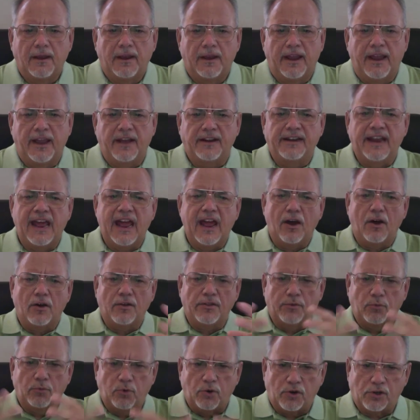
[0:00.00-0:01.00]
And now
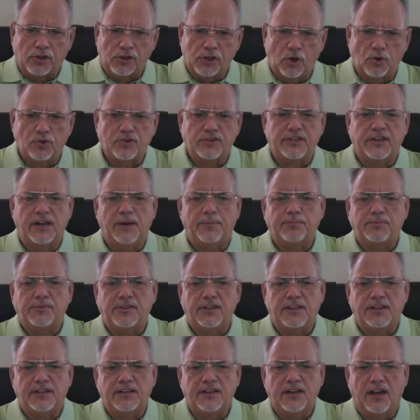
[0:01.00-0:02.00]
that we're closing up
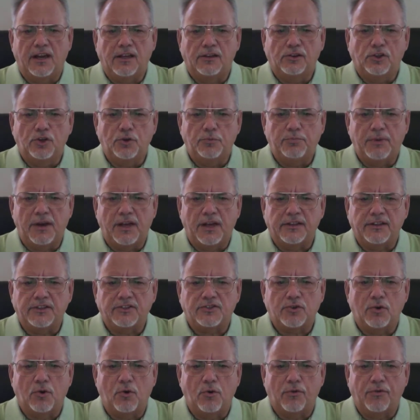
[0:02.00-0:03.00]
the loop on
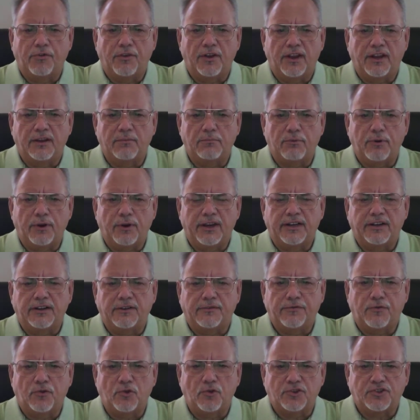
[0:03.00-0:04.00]
this whole thing and bringing
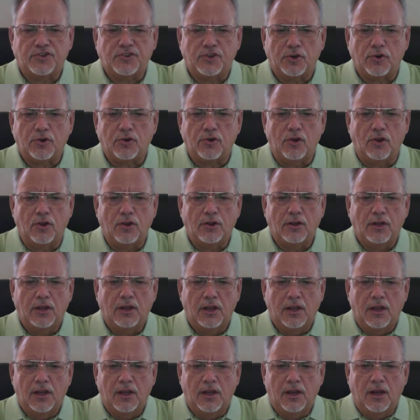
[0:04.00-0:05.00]
it full circle,
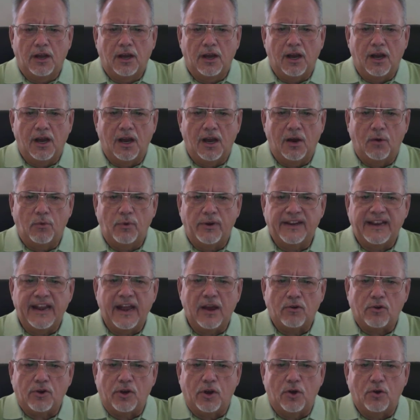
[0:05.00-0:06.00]
we
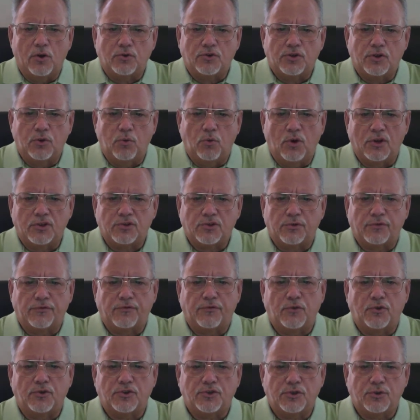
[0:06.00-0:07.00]
now go to what's
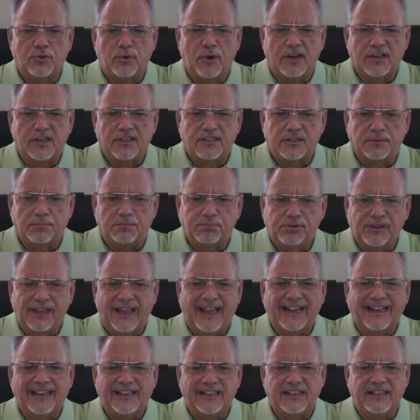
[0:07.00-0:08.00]
referred to as the
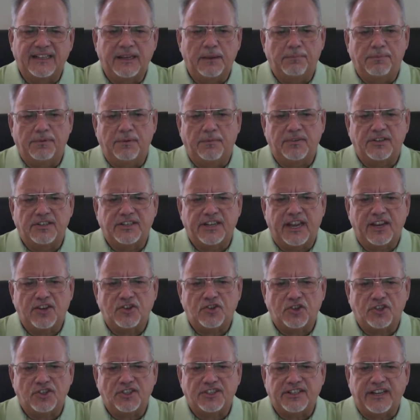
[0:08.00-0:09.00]
planning, the
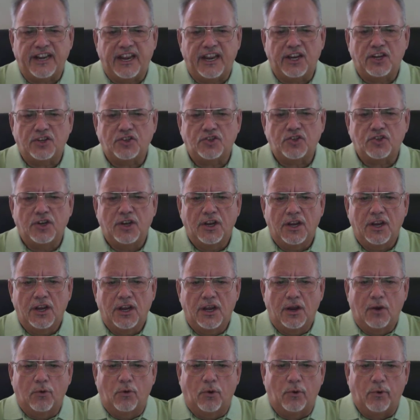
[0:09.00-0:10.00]
implementation stage,
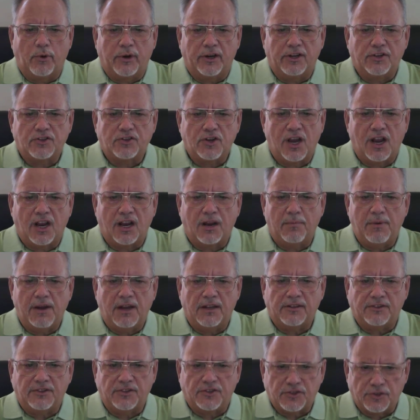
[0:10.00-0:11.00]
where we're going to talk
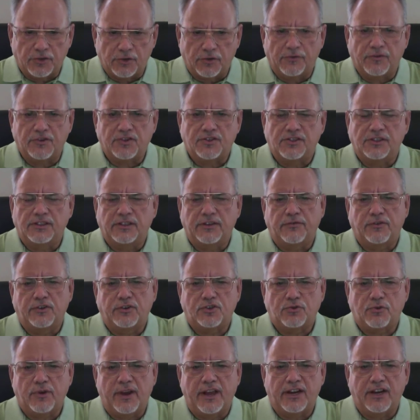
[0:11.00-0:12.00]
about the service delivery
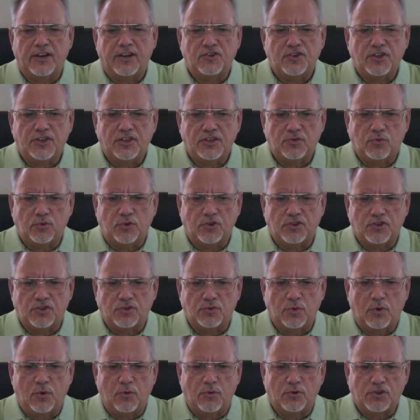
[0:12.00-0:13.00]
strategies, which
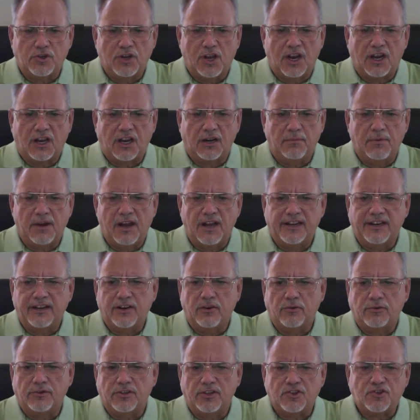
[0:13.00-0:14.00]
is what we're talking about
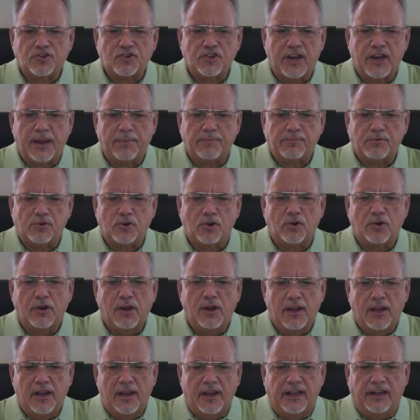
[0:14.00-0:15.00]
here in this chapter,
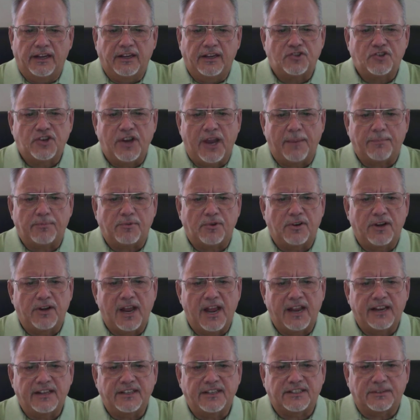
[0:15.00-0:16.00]
and in Chapter
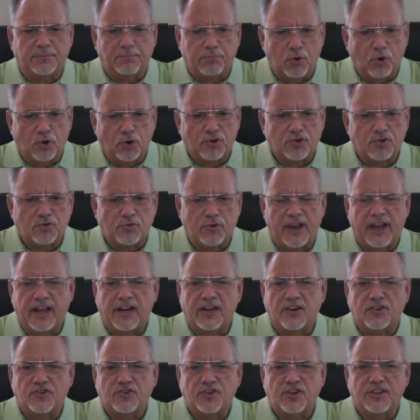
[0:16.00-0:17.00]
9, support
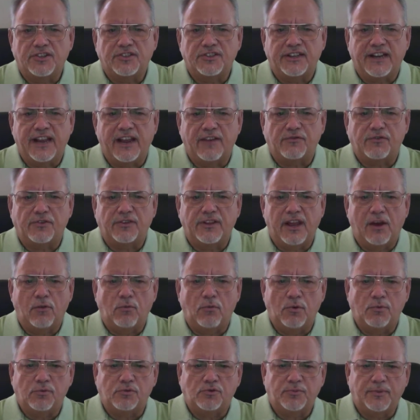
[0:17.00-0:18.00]
strategies, and after that
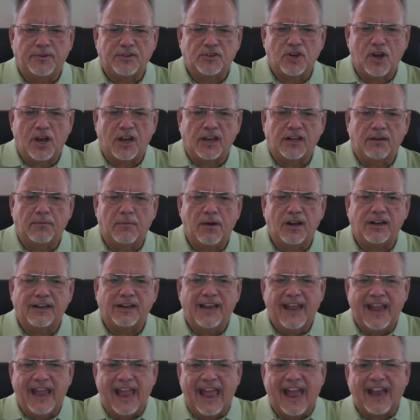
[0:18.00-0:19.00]
we'll be talking about
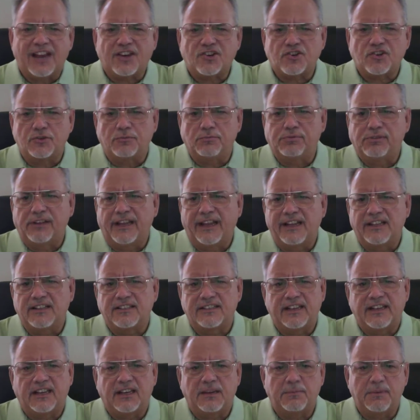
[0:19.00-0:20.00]
action plans
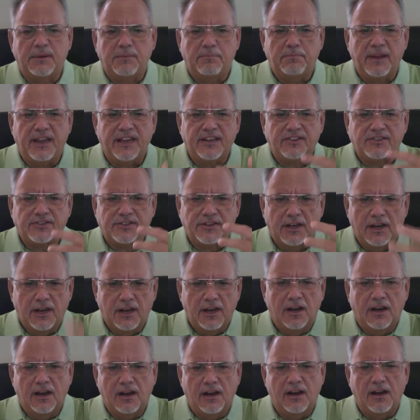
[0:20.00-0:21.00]
that can be based
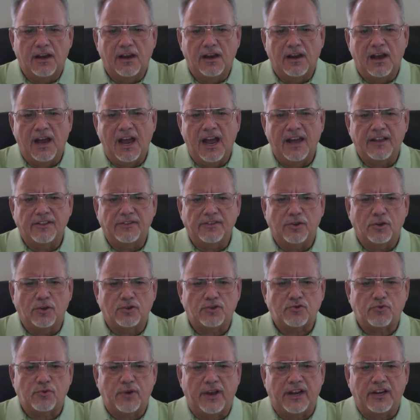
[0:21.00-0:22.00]
on those
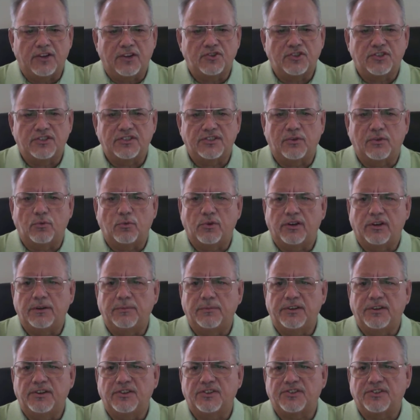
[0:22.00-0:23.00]
strategies that we're going
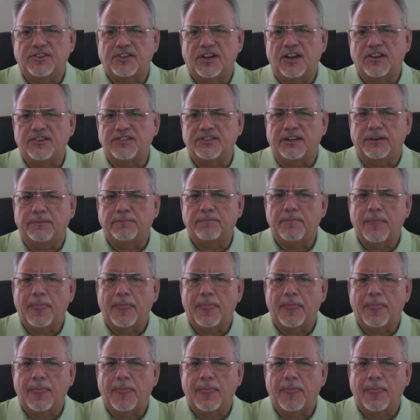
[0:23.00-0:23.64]
to be discussing.